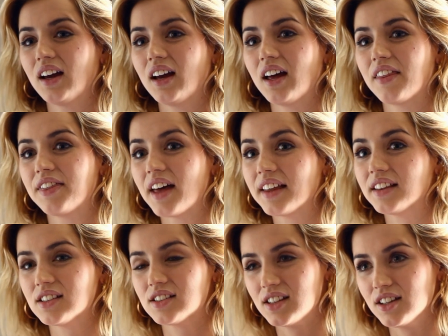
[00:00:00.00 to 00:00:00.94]
And that
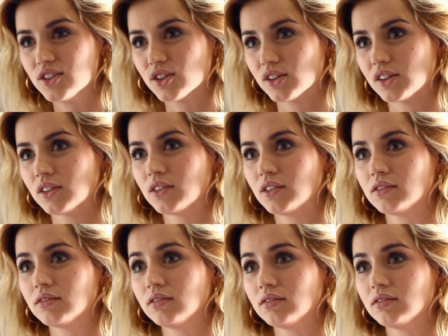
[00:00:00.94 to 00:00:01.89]
decision
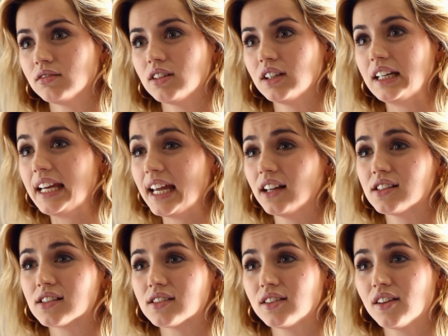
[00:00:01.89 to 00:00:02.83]

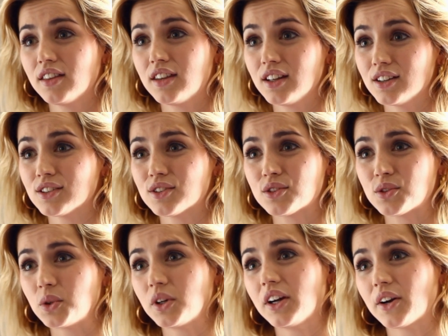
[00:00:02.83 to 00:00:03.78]
leads these
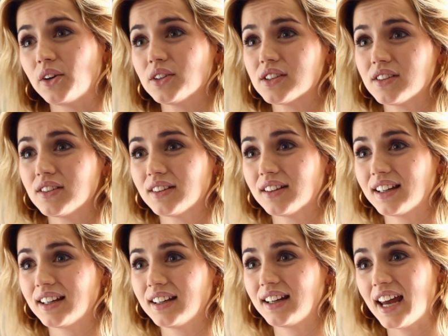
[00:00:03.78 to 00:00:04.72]
two girls
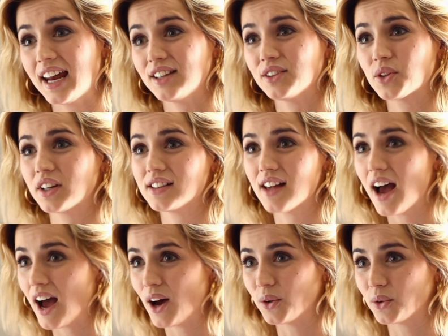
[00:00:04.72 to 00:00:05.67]
getting to his
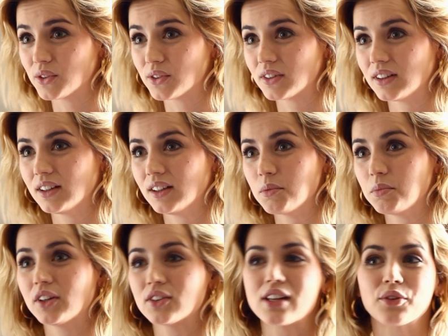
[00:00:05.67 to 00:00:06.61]
house
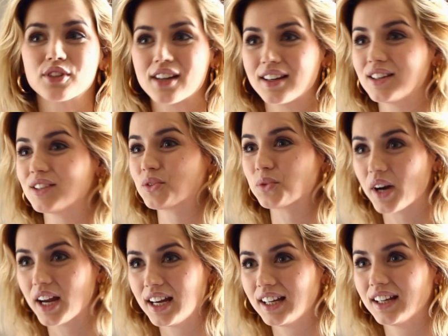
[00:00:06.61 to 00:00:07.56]
because outside is
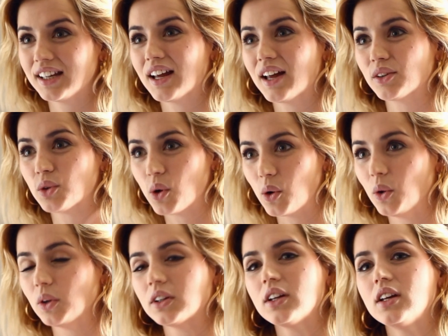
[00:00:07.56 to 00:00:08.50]
raining and
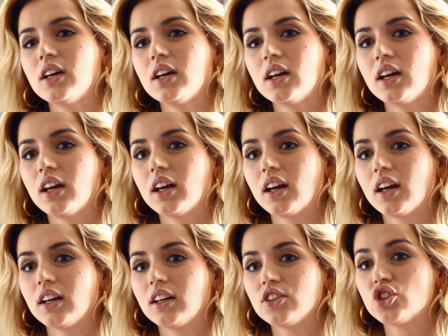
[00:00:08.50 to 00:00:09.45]
cold
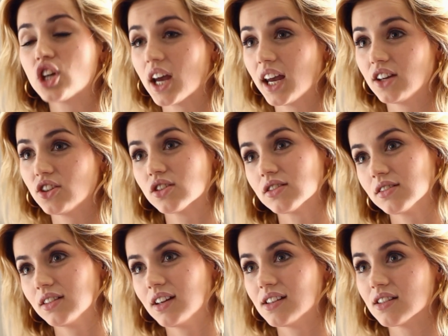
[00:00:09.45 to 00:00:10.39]
Change
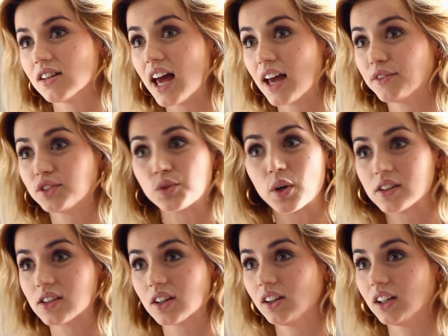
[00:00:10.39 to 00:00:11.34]
his life
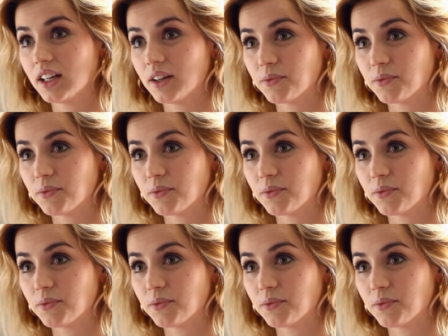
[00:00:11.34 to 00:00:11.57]
drastically